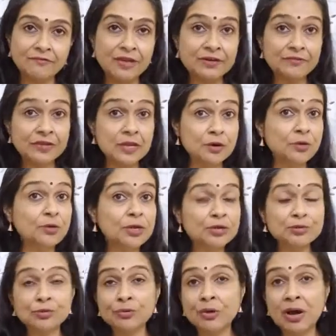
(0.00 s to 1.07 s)
when we are
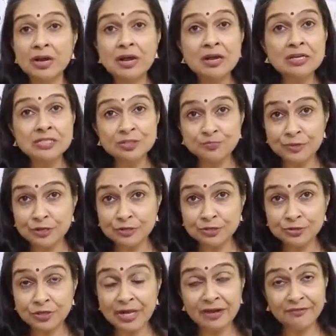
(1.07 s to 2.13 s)
going through our
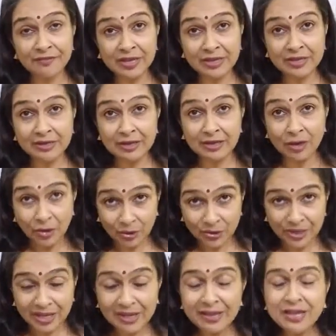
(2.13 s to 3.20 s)
spiritual awakening.
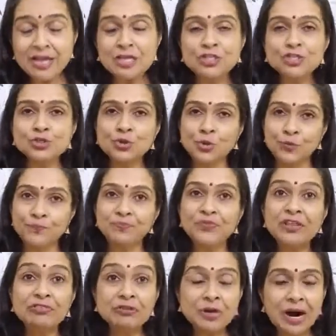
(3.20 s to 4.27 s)
Okay, so
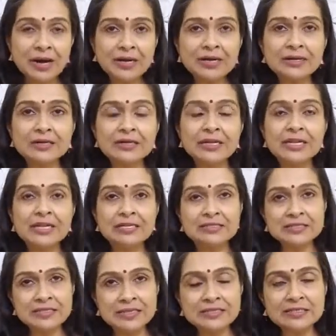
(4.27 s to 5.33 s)
Tratak in
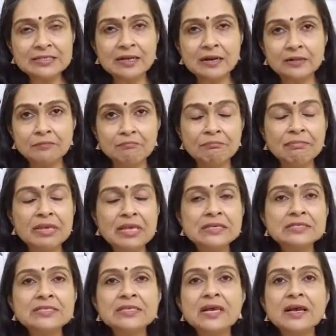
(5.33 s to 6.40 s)
Sanskrit
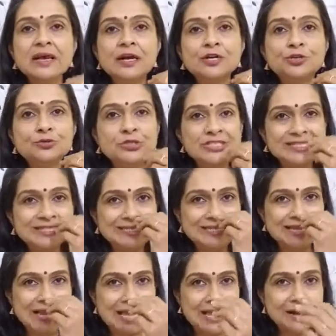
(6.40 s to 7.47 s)
means to
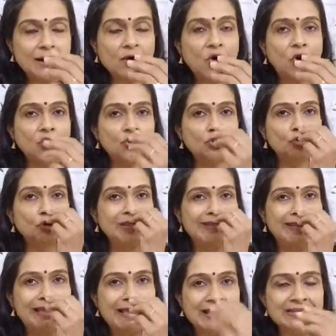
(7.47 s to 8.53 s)
stare or to
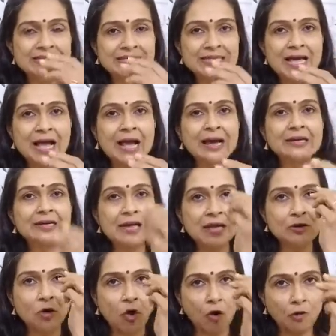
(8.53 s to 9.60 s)
gaze at
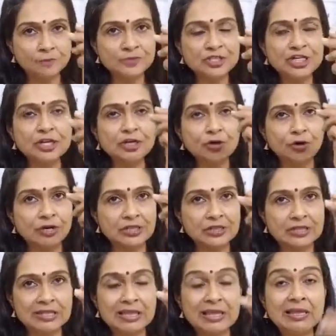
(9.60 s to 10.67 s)
an object or
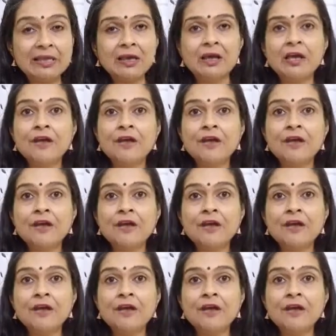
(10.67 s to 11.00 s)
a thing